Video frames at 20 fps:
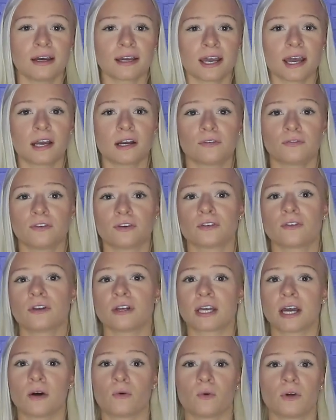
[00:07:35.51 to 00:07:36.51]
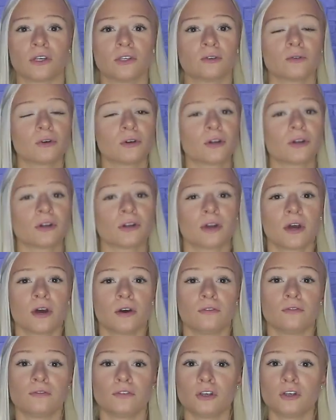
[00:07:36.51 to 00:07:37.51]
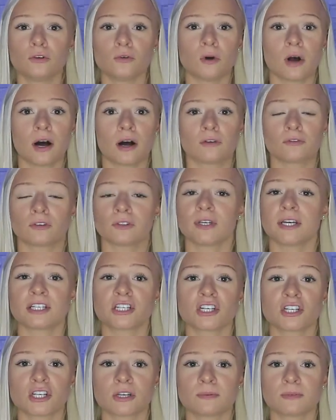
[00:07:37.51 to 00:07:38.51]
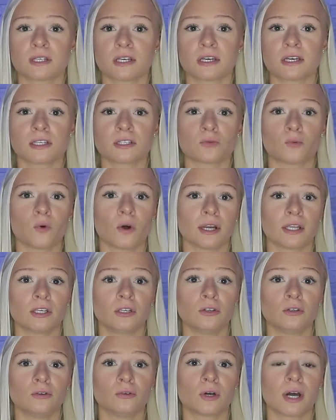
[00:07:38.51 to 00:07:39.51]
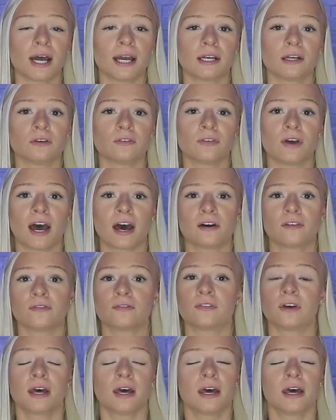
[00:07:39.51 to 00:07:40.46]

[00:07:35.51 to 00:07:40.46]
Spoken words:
kind of figuring out what your view of relationships is, what you kind of have